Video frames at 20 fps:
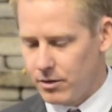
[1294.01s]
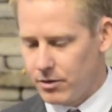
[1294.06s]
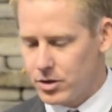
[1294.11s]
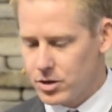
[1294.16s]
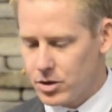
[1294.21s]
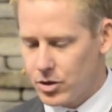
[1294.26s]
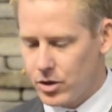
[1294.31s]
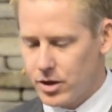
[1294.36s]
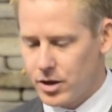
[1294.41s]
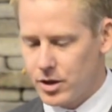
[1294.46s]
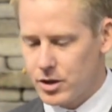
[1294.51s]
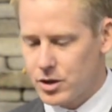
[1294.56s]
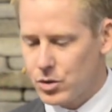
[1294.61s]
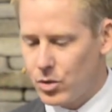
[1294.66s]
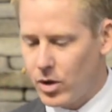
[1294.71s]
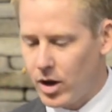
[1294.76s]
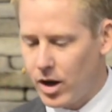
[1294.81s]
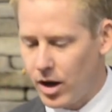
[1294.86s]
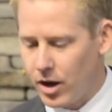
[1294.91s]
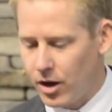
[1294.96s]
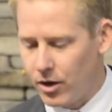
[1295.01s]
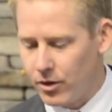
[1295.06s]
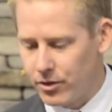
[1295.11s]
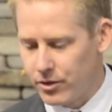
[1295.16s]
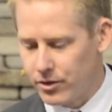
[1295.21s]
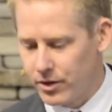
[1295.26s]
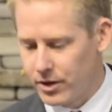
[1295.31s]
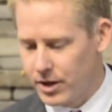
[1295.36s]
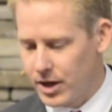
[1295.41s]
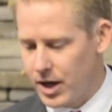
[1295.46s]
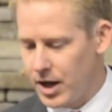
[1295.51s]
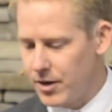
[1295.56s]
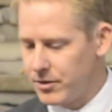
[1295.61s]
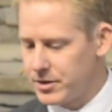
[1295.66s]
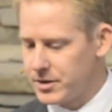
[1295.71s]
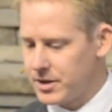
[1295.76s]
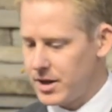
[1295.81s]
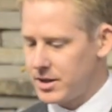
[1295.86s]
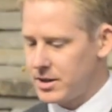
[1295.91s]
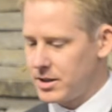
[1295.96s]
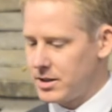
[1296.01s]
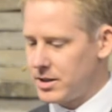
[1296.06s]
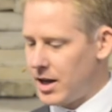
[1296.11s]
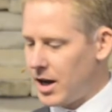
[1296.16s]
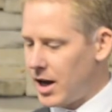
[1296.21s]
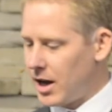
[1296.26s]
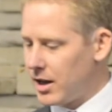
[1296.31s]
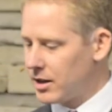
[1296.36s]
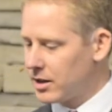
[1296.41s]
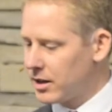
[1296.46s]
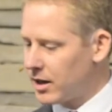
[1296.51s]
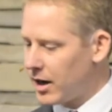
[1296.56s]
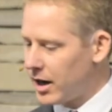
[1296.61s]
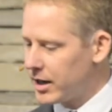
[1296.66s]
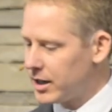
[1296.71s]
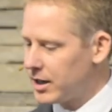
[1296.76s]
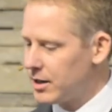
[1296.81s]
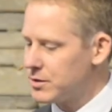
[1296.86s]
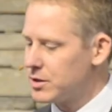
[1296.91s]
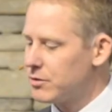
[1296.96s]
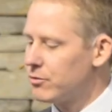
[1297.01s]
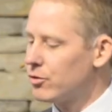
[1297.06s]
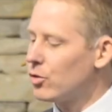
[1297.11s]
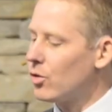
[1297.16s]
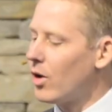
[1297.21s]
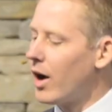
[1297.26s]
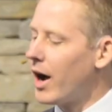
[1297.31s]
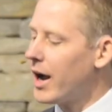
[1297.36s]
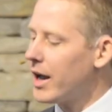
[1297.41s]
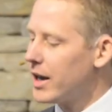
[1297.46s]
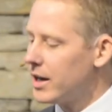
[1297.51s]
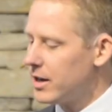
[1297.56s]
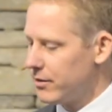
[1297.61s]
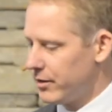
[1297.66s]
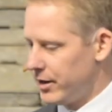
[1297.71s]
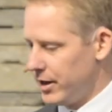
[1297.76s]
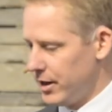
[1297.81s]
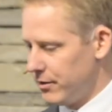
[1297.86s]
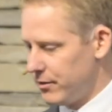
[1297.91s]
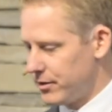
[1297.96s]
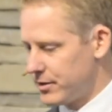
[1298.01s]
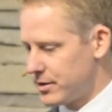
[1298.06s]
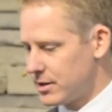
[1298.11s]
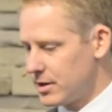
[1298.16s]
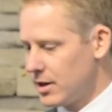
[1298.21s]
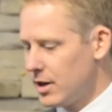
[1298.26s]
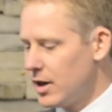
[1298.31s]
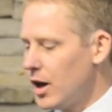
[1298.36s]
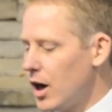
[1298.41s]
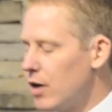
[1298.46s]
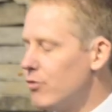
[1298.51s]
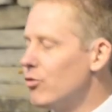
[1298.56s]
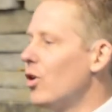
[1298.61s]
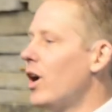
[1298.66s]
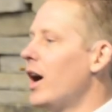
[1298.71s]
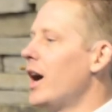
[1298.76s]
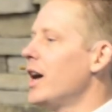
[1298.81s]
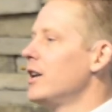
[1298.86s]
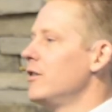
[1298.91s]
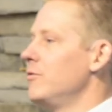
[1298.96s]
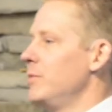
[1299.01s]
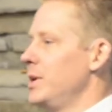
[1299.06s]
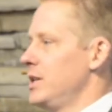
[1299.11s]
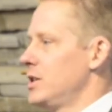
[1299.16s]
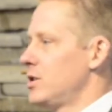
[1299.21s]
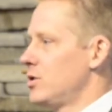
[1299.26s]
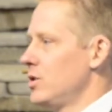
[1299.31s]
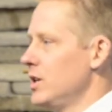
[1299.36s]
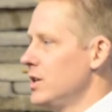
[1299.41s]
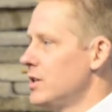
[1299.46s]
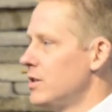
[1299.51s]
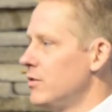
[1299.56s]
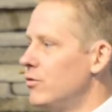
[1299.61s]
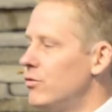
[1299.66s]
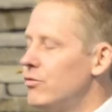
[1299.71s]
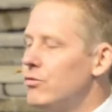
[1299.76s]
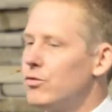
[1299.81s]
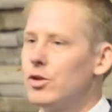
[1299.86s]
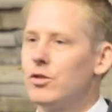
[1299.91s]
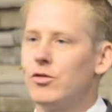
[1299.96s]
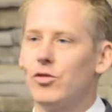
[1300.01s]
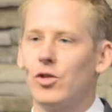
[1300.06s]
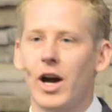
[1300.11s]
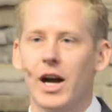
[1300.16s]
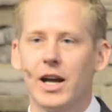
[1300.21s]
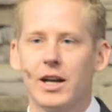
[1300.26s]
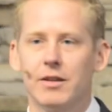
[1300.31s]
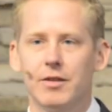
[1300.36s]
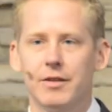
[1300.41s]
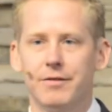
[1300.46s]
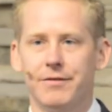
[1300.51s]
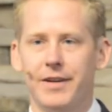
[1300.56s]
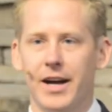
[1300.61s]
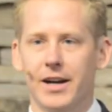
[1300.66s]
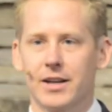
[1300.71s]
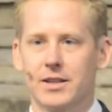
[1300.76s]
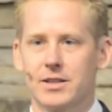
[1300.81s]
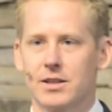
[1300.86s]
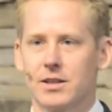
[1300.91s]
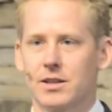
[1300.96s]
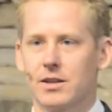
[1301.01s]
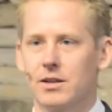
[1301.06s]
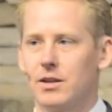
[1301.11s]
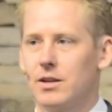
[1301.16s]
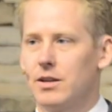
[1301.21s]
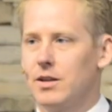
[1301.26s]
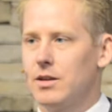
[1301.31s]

1 Corinthians 12 emphasizes that. God gives a variety of gifts, a variety of ministries, and for a variety of effects.